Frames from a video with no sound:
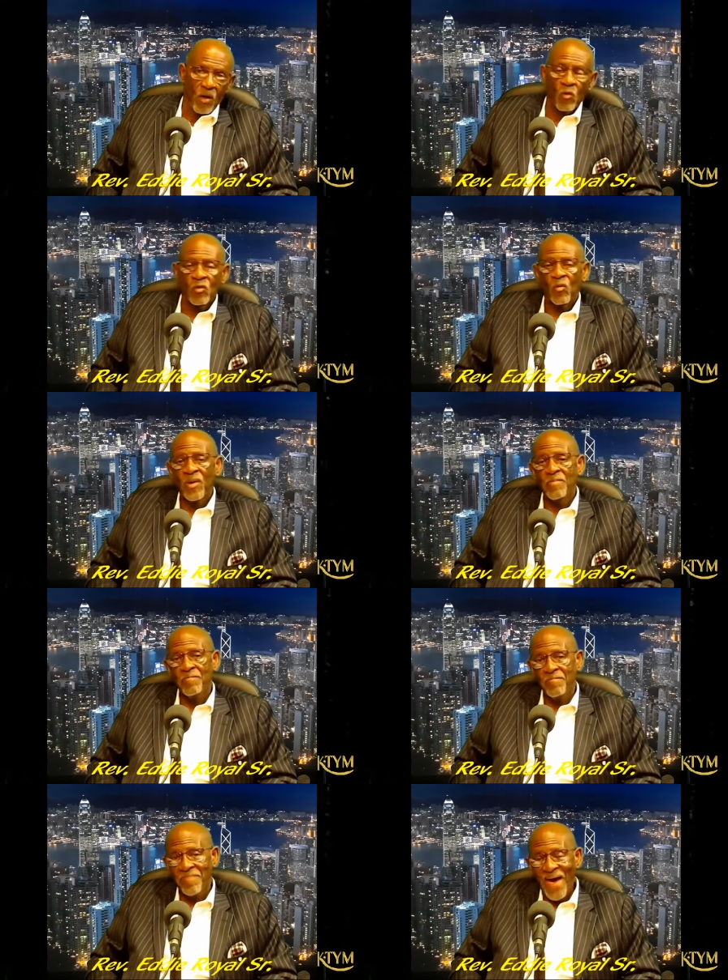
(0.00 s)
On the way
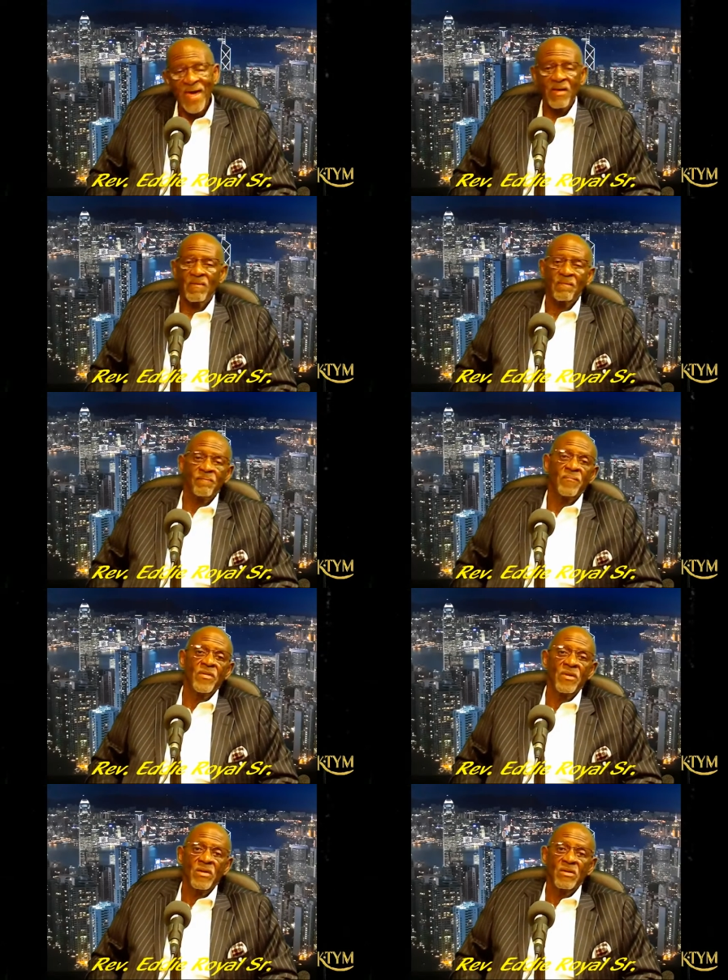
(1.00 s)
back
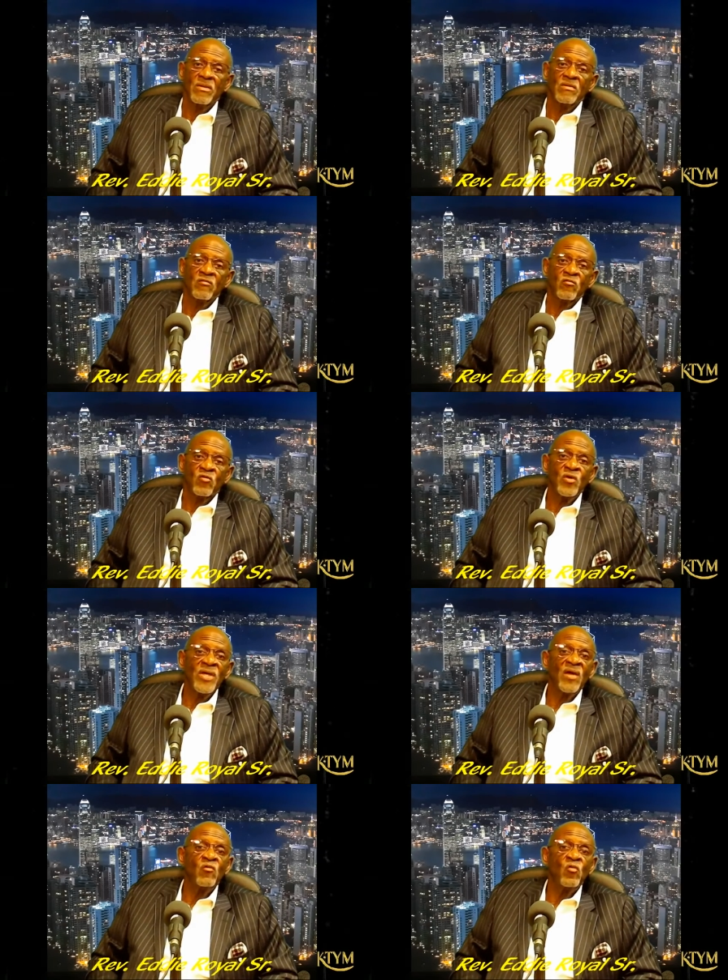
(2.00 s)
tree
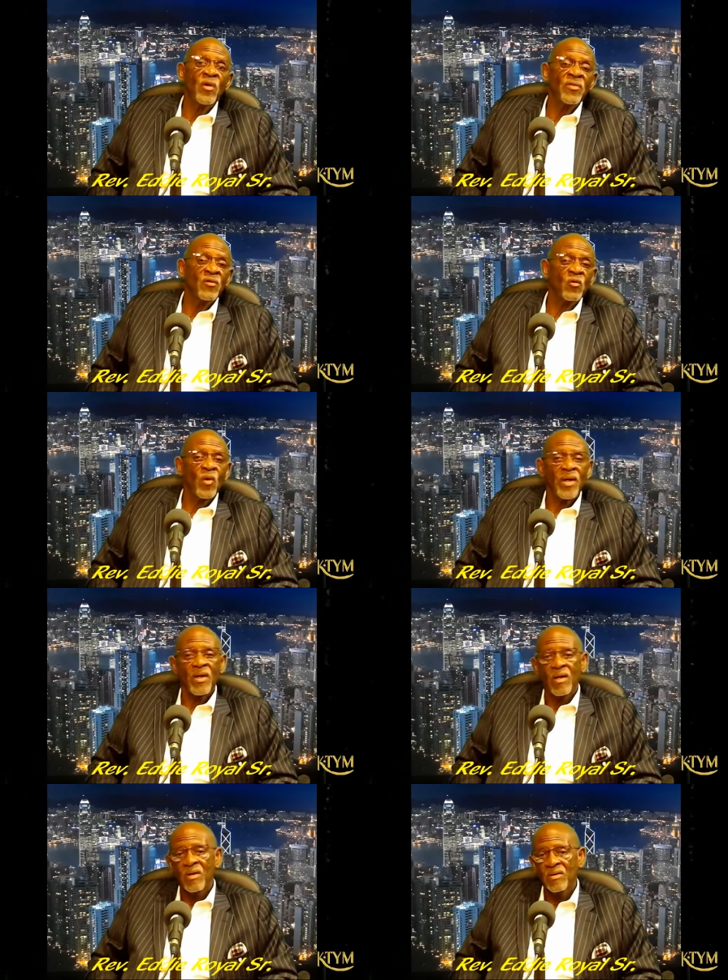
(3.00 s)
had withered away.
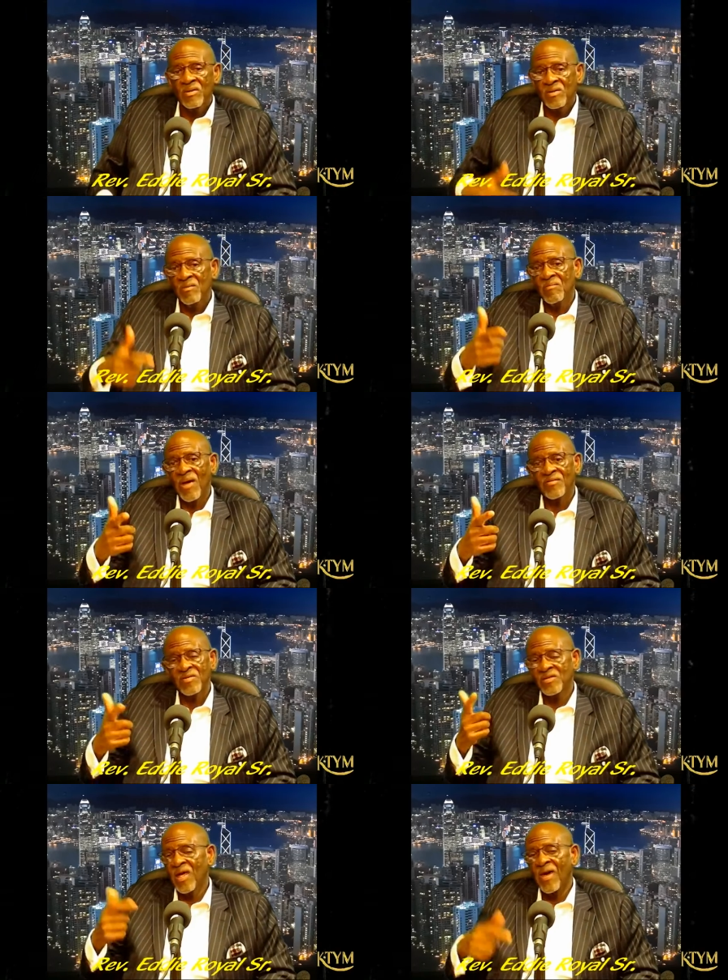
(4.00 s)
They said, Master,
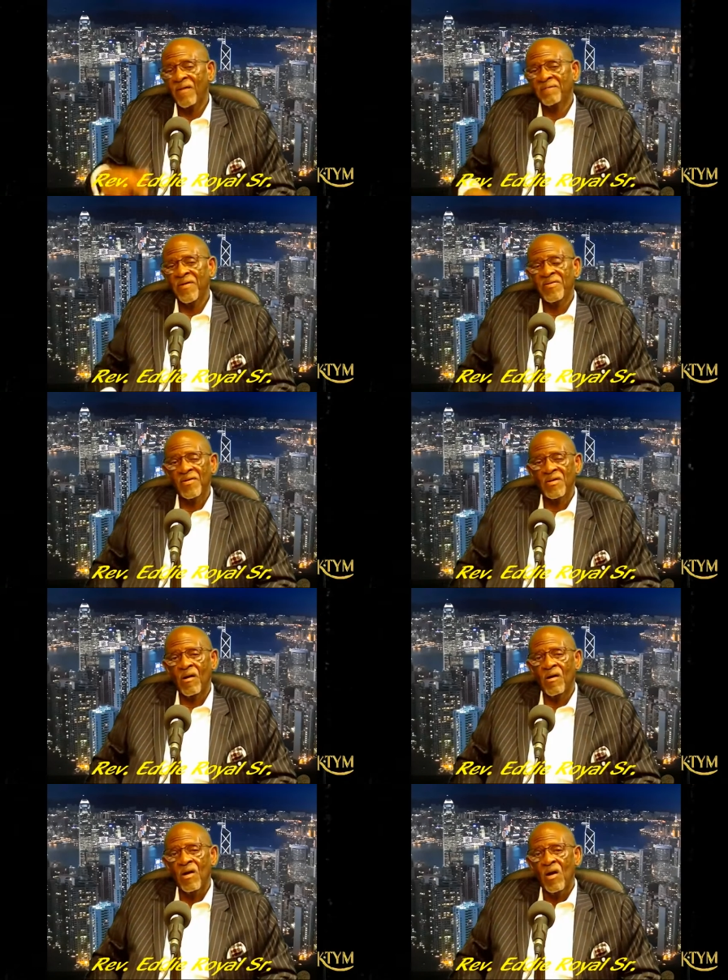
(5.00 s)
he said, have faith in
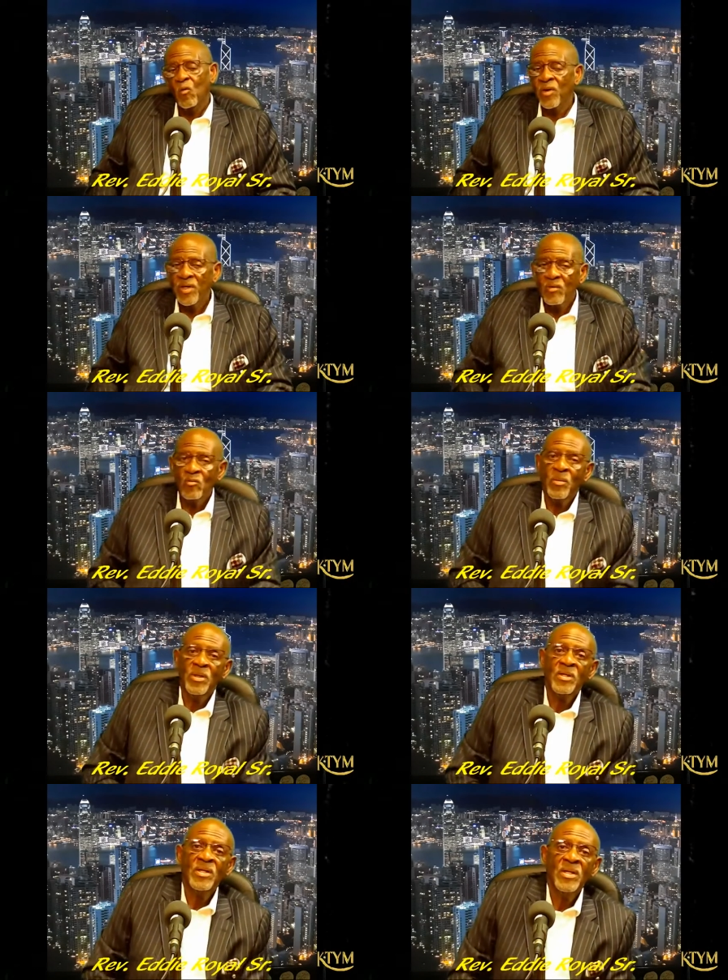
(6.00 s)
God. What is what
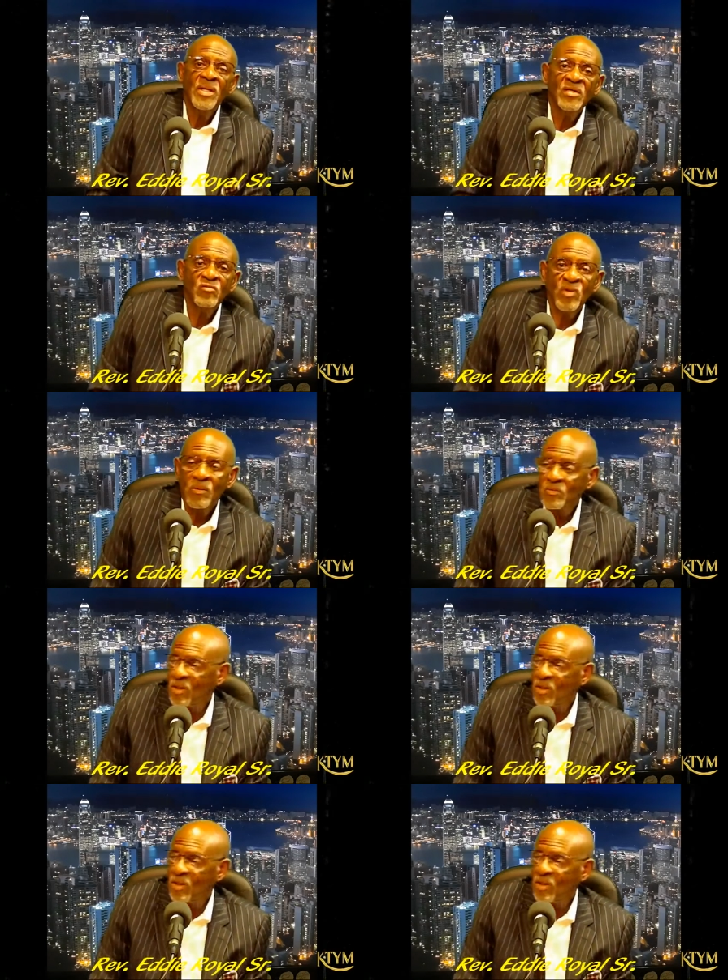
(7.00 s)
here's what I'm